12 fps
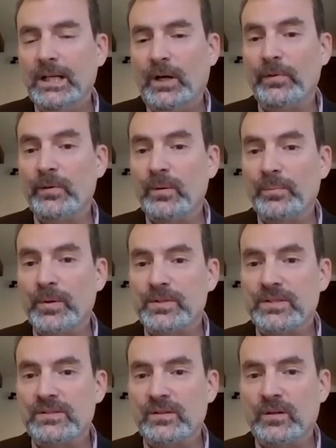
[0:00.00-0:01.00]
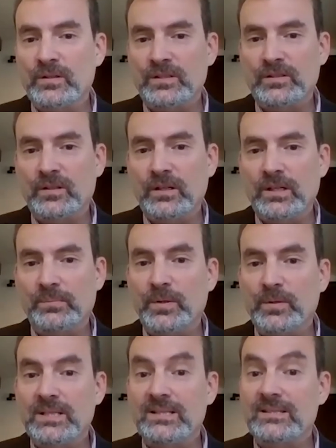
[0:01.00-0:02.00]
Other approaches are to target
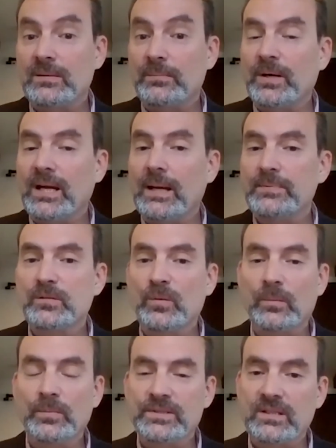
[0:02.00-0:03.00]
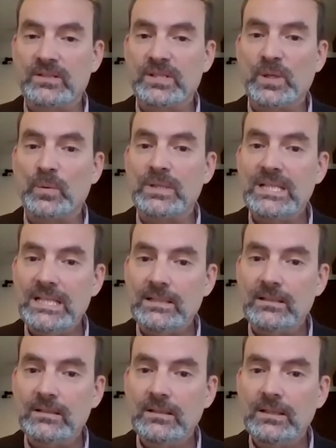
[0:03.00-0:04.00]
proteins that perhaps normal cells don't
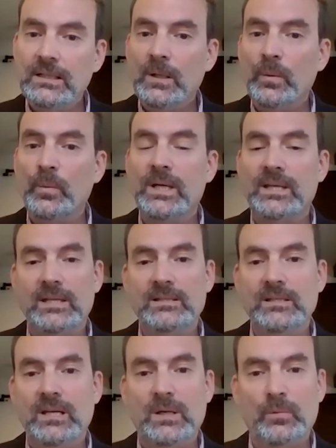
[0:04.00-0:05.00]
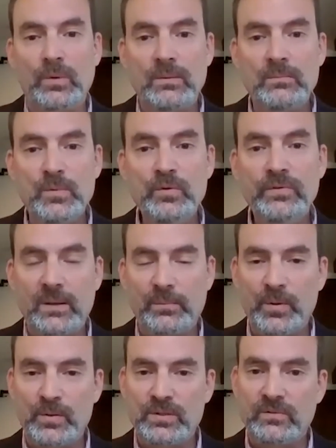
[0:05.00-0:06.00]
need. We can then remove that
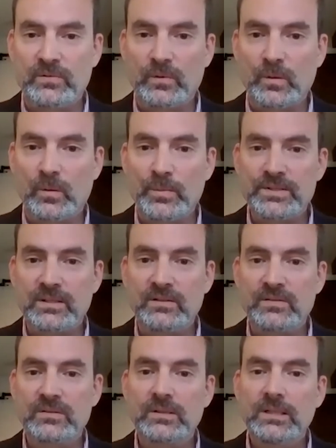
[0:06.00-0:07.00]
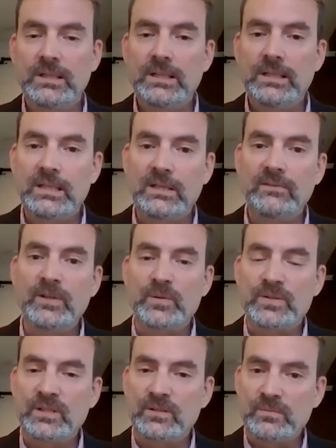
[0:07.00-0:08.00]
protein for normal cells, give
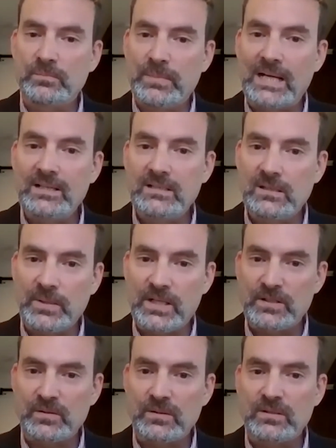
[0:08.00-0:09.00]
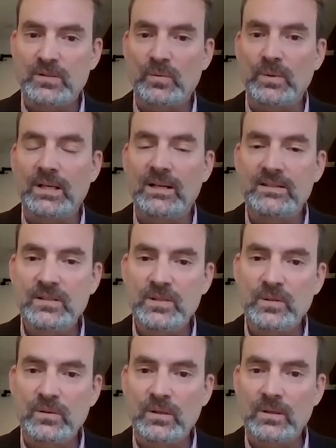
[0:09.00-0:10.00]
those cells back to the patient to
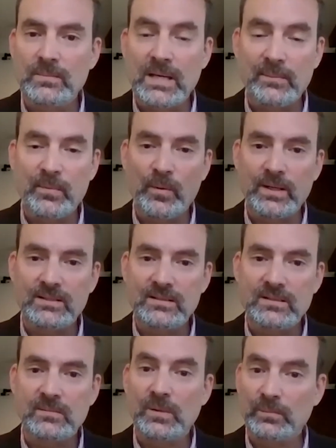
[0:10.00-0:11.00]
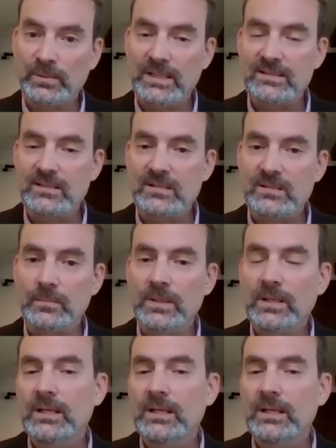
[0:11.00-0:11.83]
reconstitute their hematopoietic system, their blood system,